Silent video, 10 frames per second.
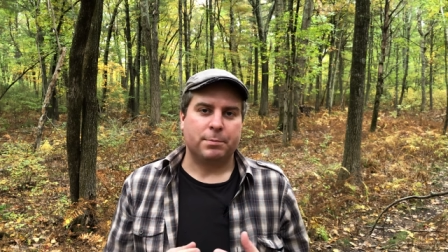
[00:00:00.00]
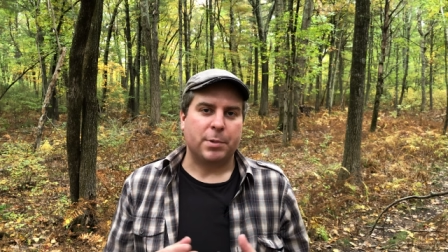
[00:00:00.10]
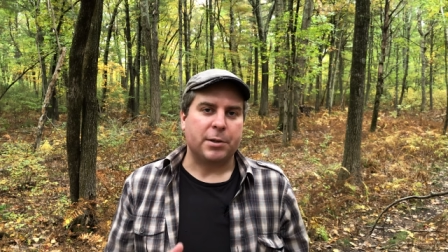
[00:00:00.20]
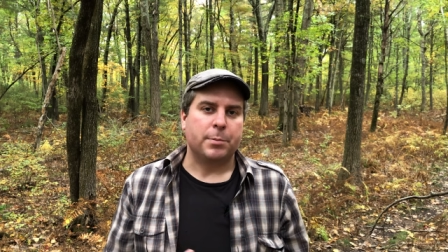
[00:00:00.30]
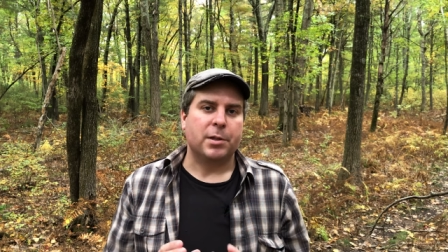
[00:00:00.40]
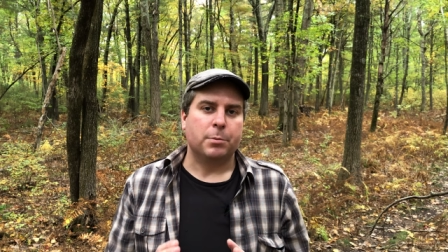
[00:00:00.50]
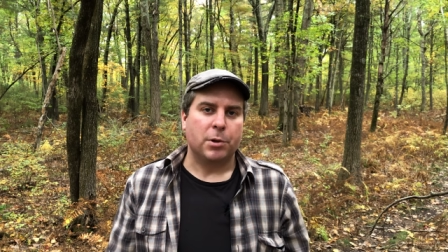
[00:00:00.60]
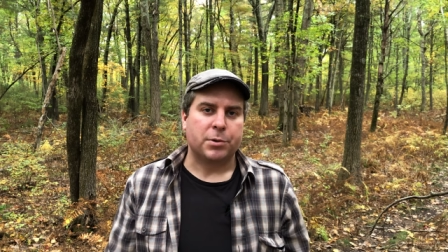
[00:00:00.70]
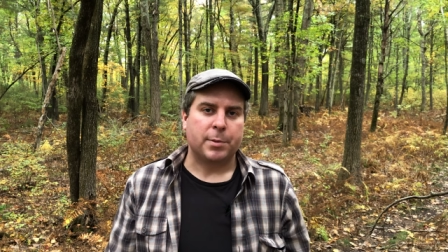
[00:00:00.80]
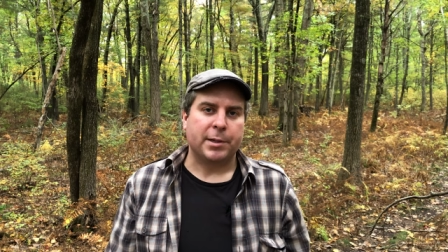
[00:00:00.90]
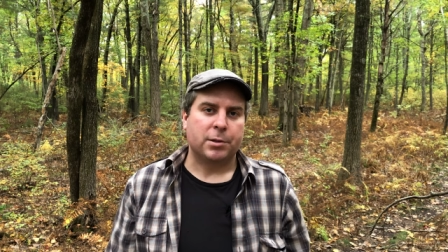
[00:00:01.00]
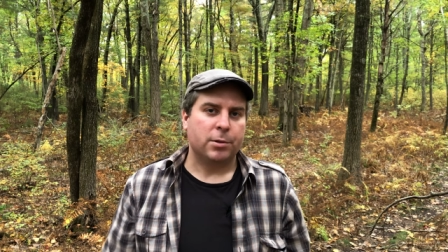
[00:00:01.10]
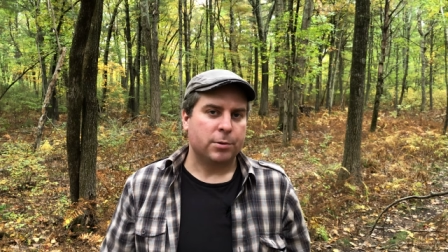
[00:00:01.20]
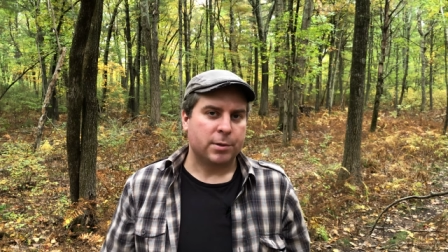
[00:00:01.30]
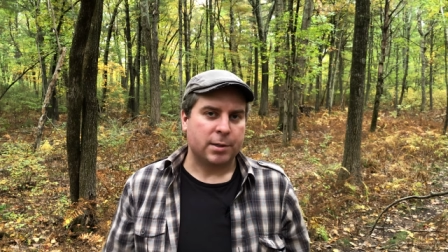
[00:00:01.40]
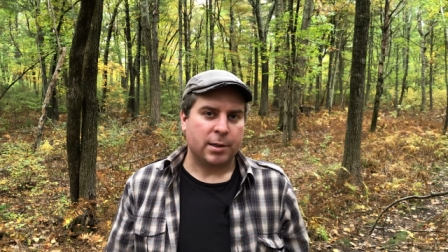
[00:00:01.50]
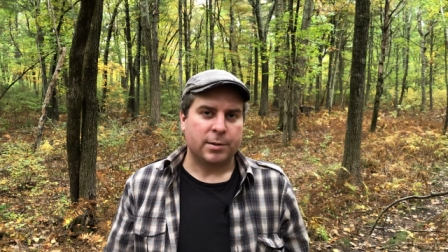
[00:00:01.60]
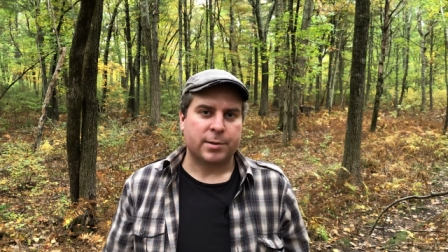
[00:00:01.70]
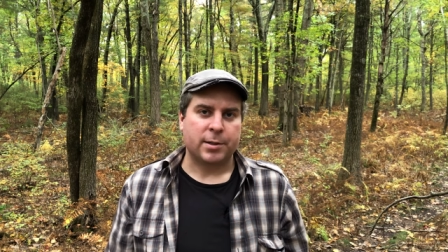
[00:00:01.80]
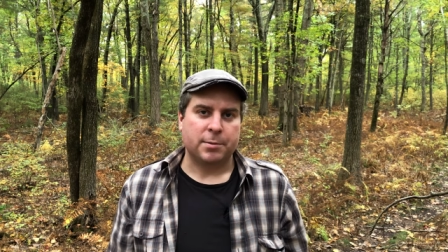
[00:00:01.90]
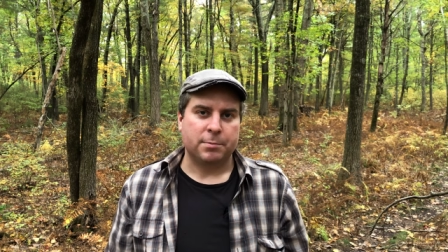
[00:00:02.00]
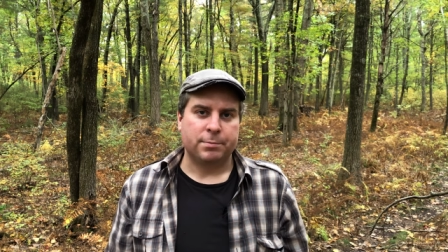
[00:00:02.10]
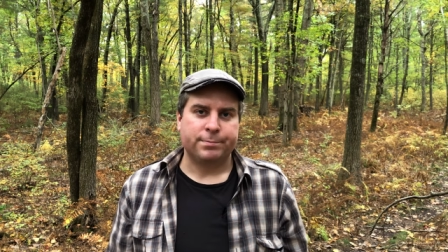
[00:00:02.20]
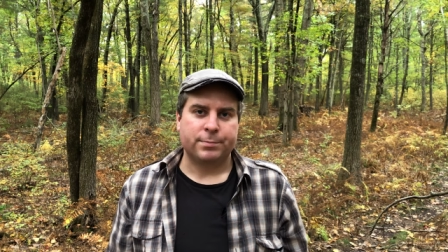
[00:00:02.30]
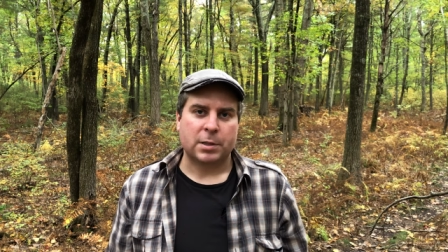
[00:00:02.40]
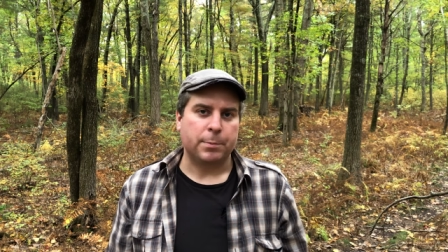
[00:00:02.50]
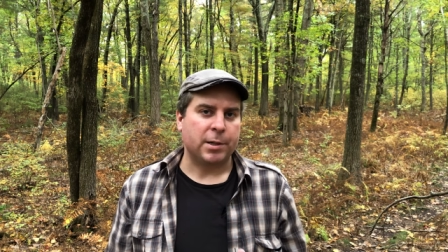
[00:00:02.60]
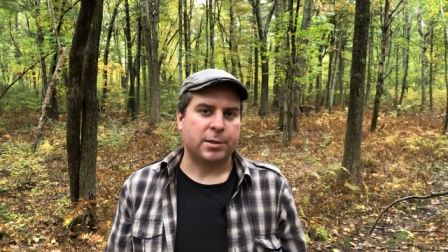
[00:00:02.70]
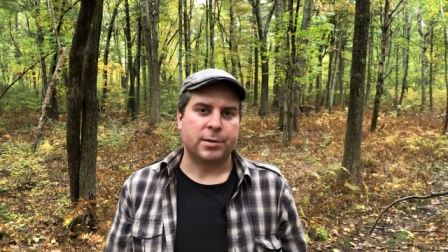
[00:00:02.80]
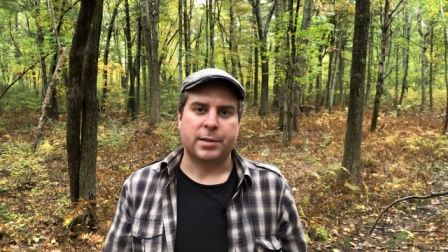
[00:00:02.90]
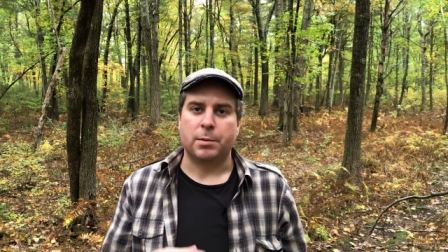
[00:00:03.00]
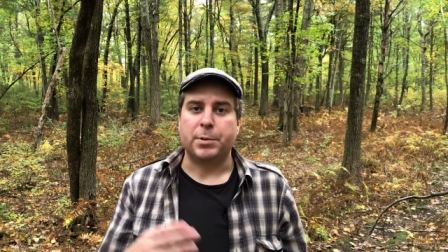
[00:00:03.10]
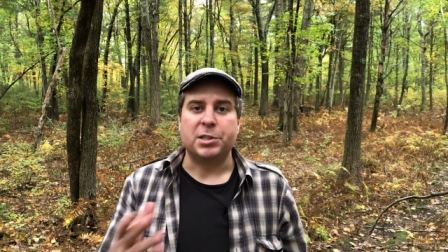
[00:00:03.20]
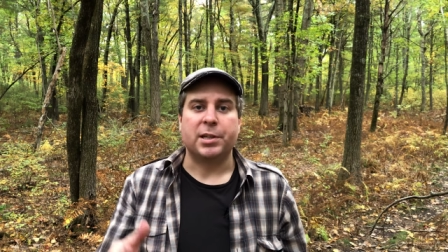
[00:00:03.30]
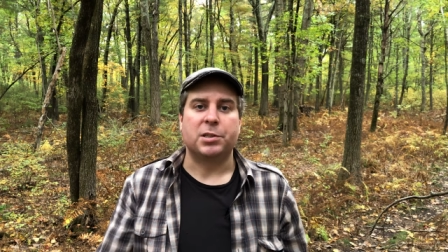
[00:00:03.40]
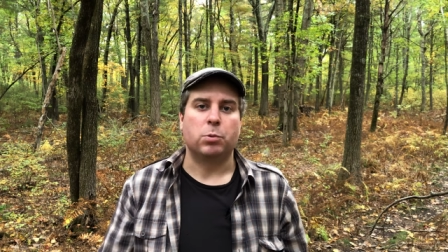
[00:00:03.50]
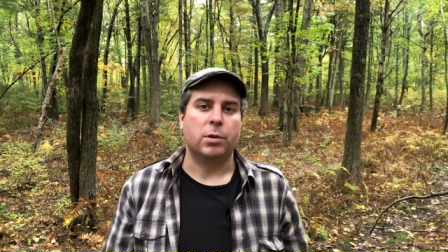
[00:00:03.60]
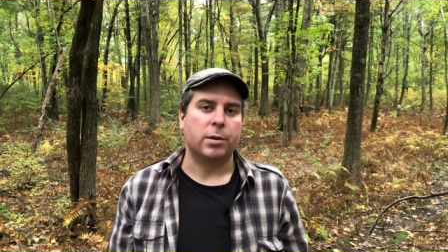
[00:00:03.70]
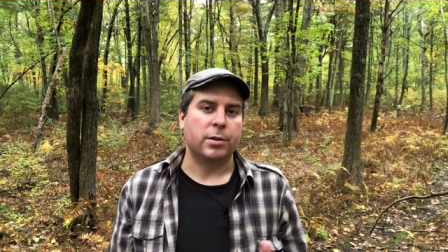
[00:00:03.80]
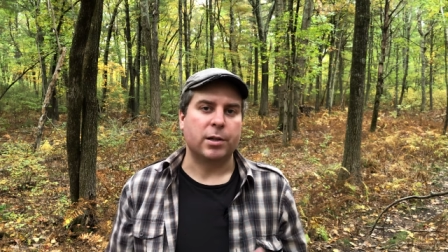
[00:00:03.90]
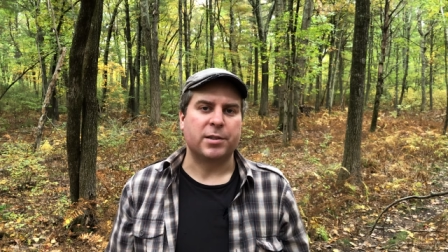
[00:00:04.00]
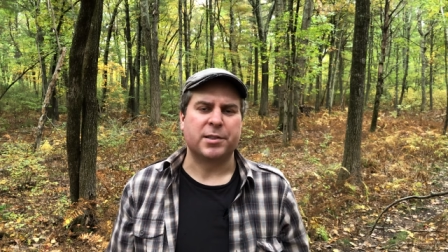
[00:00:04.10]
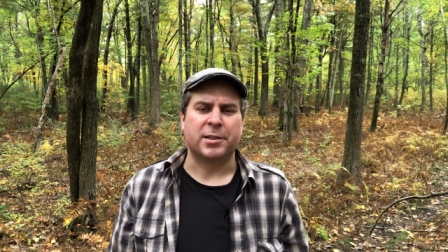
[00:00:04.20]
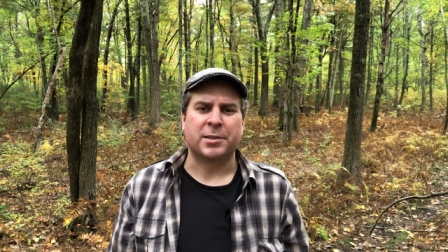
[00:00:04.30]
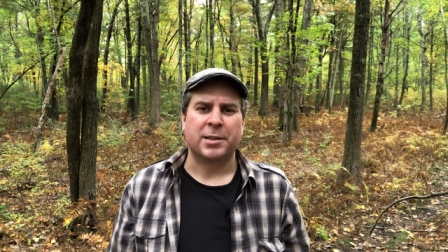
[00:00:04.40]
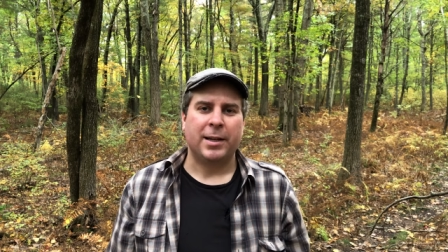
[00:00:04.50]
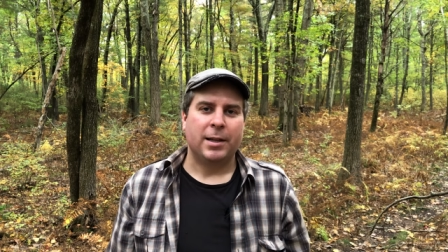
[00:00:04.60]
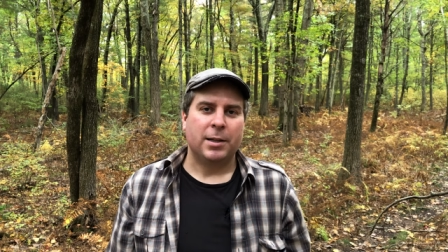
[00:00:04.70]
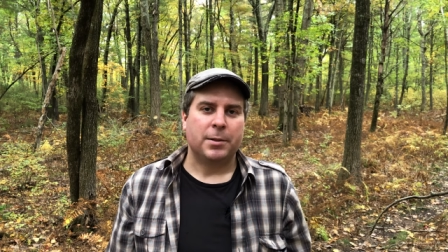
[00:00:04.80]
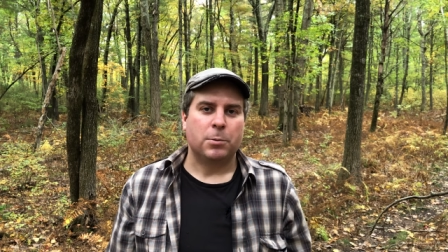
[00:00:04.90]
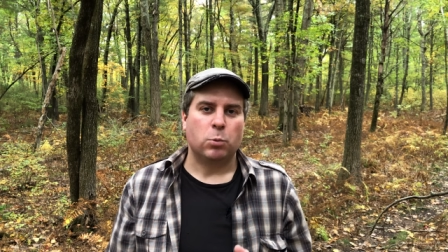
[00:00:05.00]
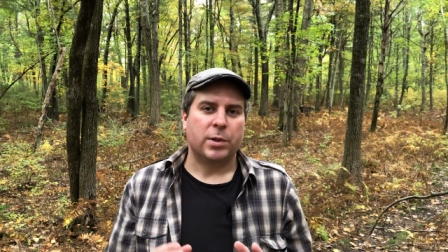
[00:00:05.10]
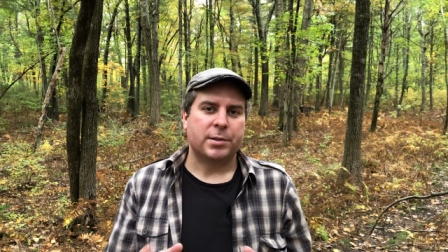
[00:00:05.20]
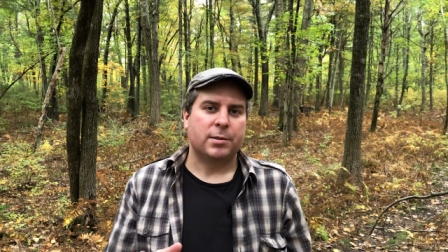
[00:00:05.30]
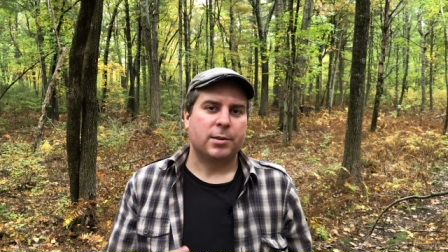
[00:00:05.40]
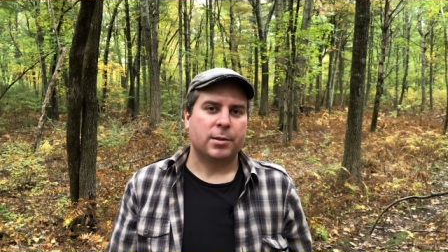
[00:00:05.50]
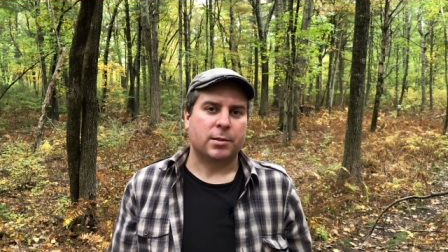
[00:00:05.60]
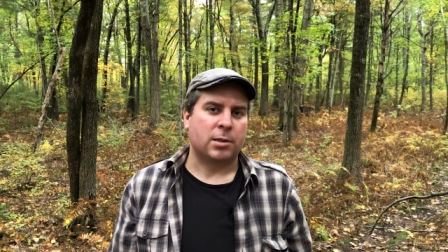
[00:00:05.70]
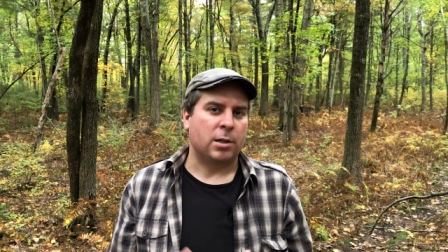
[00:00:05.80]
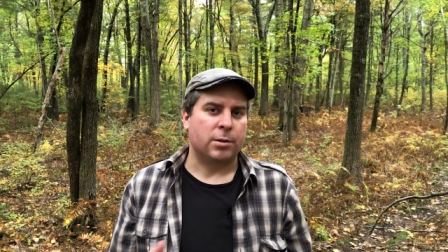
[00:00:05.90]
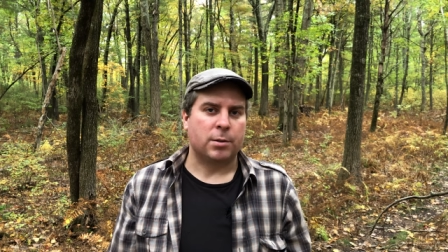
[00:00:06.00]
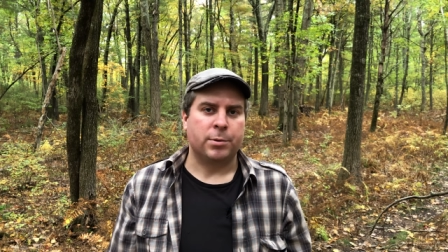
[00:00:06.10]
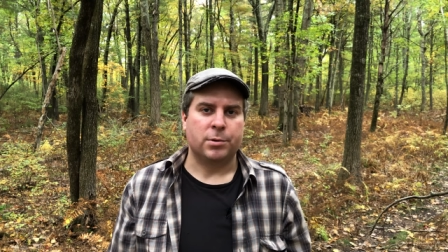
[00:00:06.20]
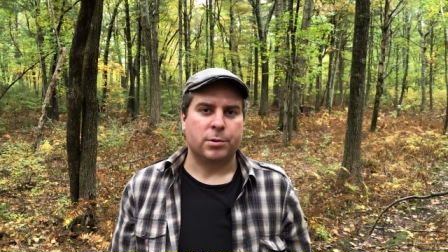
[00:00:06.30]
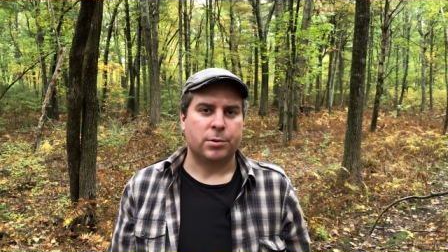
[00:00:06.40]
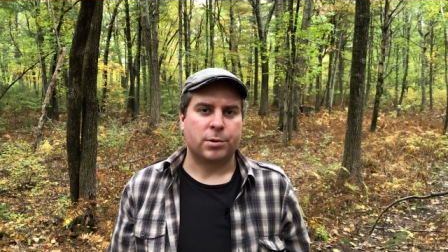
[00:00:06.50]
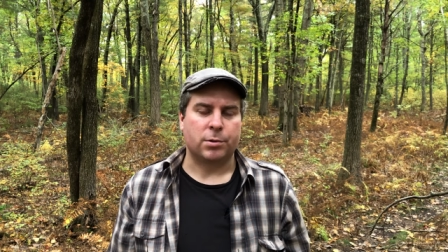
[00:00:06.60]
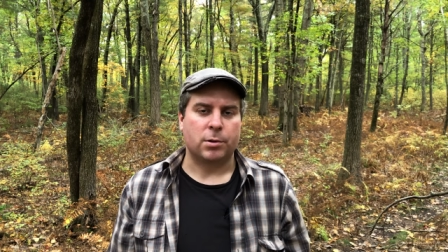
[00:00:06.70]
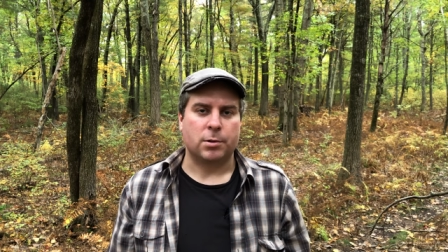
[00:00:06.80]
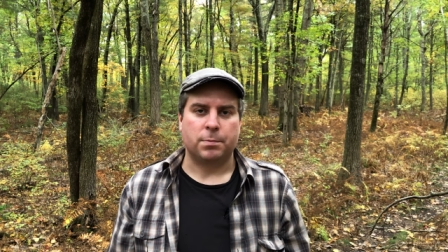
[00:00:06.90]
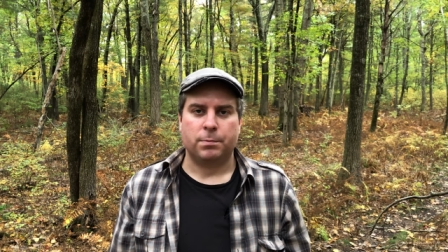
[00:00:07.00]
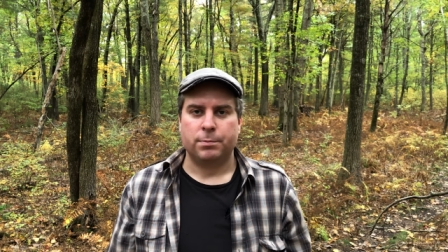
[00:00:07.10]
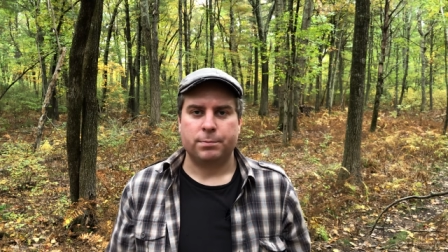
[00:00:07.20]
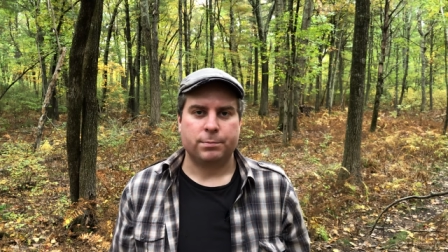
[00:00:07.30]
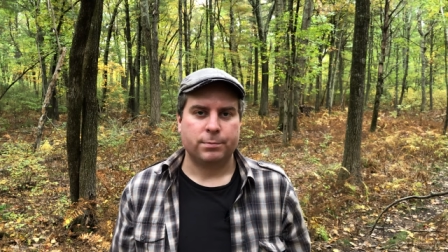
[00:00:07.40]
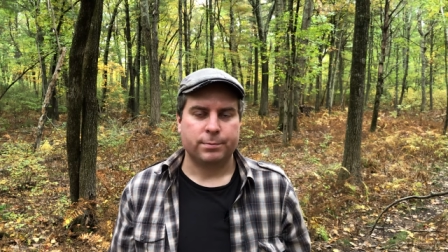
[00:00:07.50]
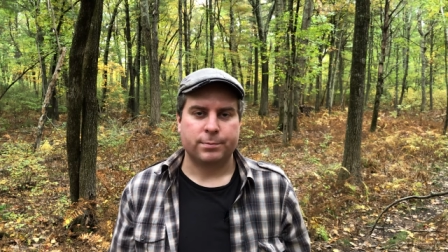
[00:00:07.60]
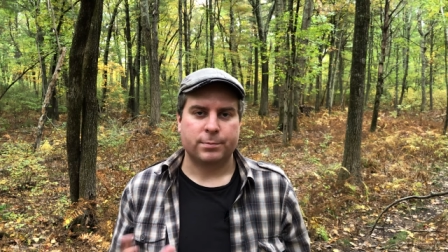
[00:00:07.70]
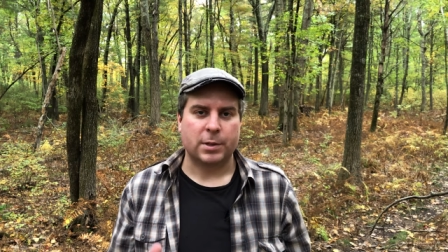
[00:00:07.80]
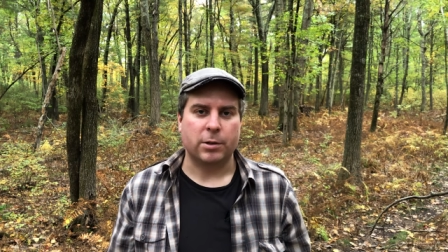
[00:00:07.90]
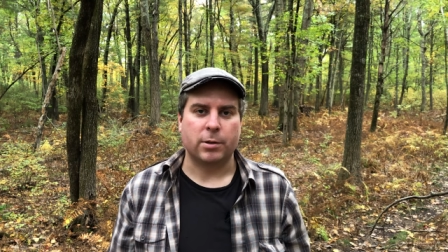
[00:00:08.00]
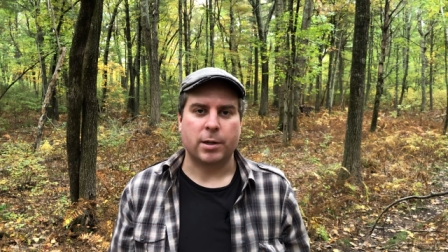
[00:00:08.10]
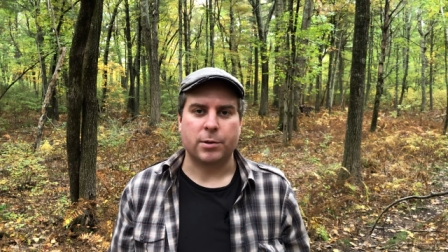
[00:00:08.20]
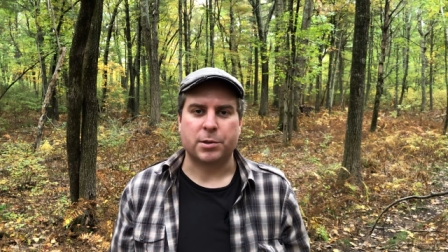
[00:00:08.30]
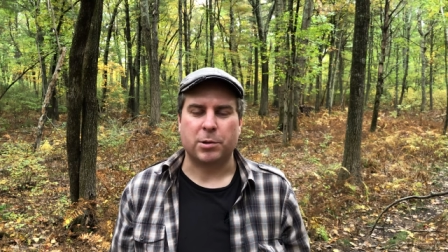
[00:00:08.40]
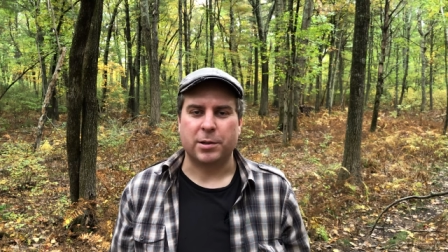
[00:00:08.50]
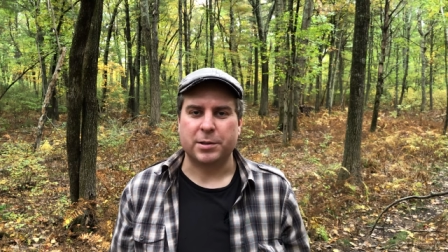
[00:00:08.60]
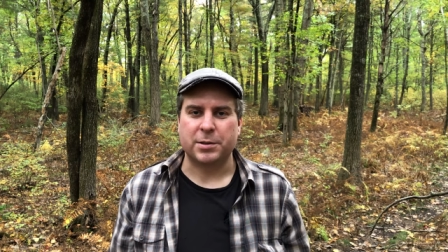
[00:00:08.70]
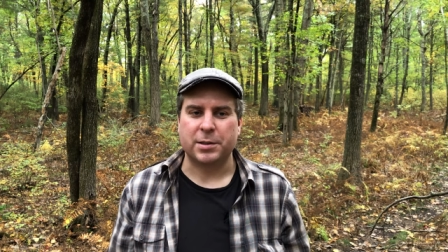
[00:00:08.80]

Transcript: bothered me the most about those in hindsight, compared to say the BGH1 or the R6, wasn't the color produced or you know a lot of those qualities.